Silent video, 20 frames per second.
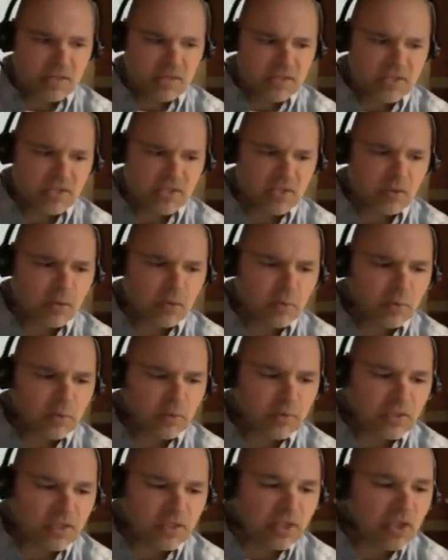So
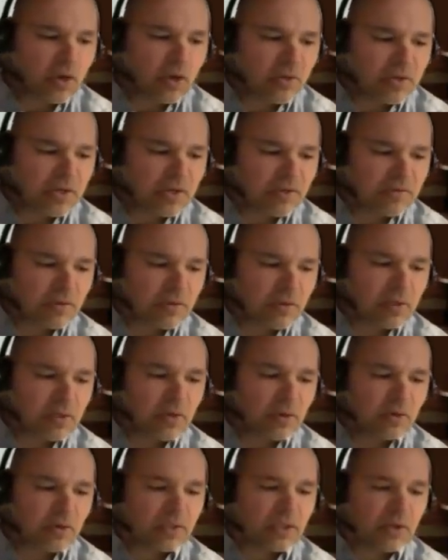to go there very
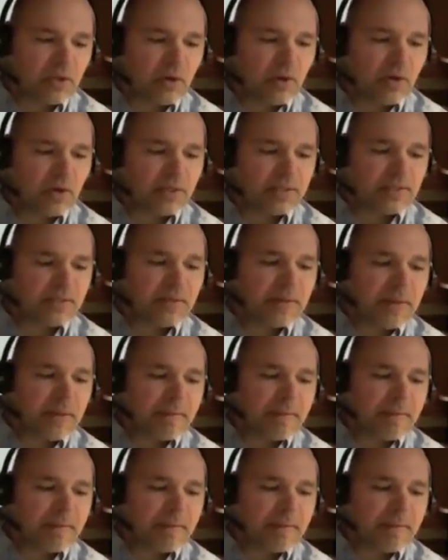early on